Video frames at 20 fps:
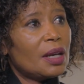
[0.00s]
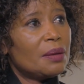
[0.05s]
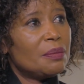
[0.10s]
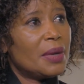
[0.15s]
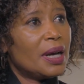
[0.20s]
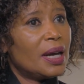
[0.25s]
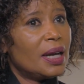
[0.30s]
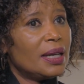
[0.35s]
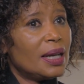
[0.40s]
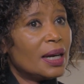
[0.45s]

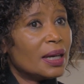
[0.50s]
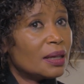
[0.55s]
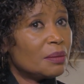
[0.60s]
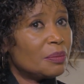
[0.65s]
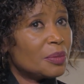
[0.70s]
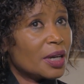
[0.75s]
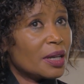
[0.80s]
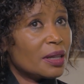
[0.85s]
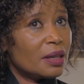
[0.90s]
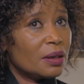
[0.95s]
My younger
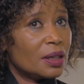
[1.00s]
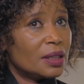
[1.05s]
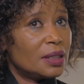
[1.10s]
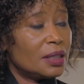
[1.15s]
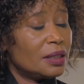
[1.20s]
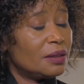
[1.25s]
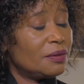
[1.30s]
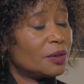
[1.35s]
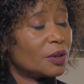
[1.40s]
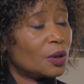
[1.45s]
brother
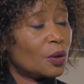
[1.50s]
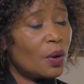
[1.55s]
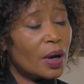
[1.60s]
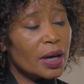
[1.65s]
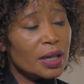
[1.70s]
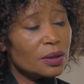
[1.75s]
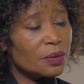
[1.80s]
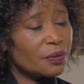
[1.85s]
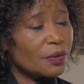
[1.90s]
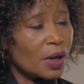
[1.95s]
did
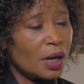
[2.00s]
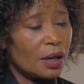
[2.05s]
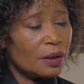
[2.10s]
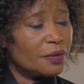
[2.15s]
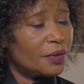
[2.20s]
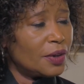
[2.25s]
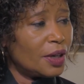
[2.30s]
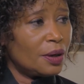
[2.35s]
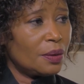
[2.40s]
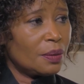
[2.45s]
quite well,
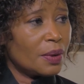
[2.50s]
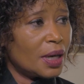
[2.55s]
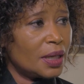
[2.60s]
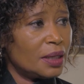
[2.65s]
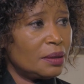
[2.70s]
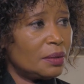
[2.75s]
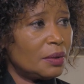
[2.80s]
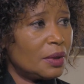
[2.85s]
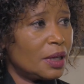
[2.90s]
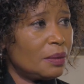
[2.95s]
very well
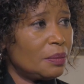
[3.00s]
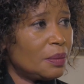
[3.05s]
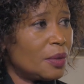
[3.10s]
in